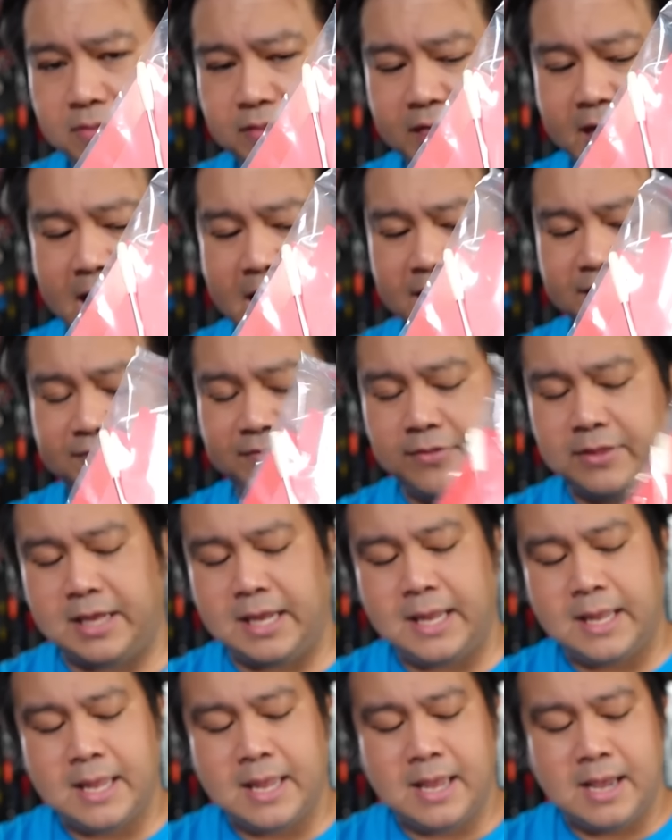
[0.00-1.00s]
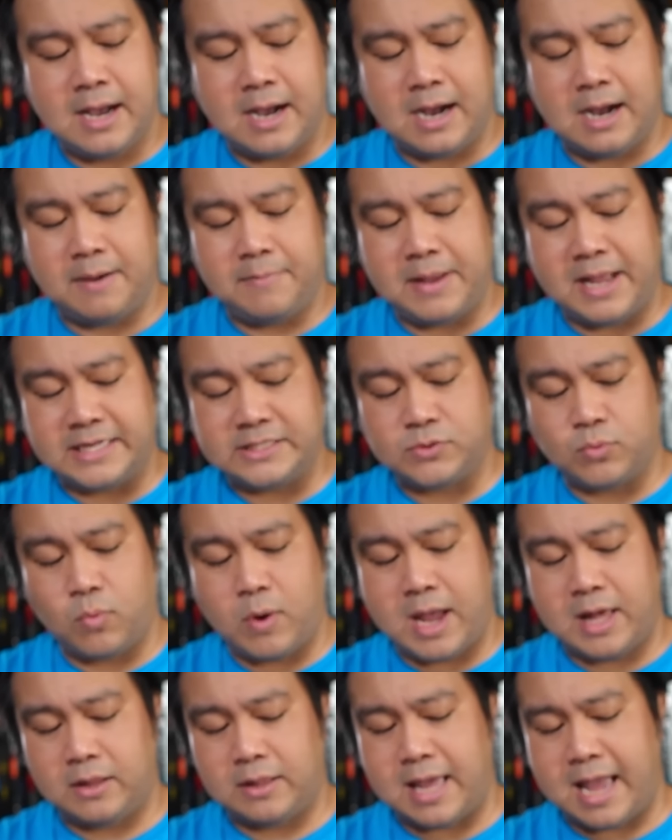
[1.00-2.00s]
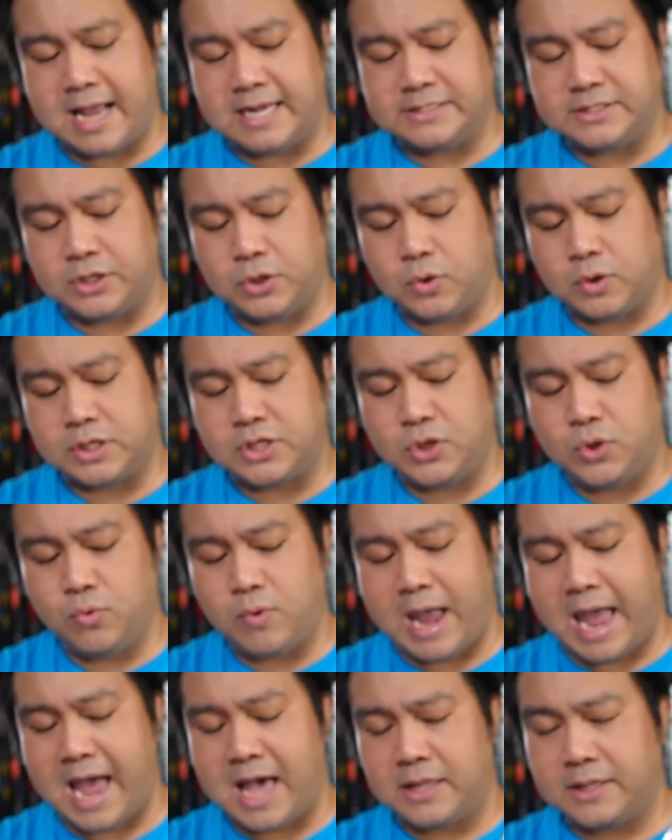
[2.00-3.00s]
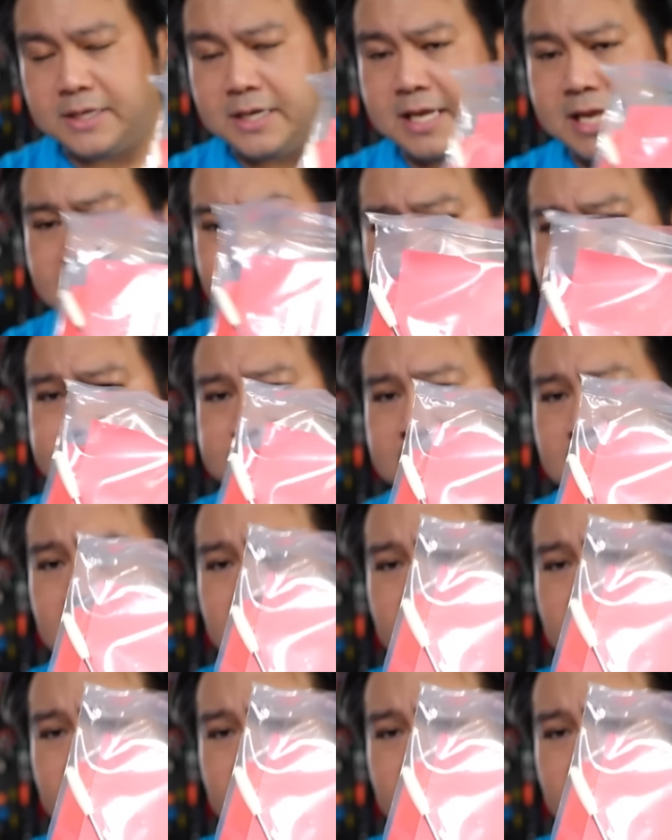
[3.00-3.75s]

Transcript: thankfully, as well as your 2 Allen keys.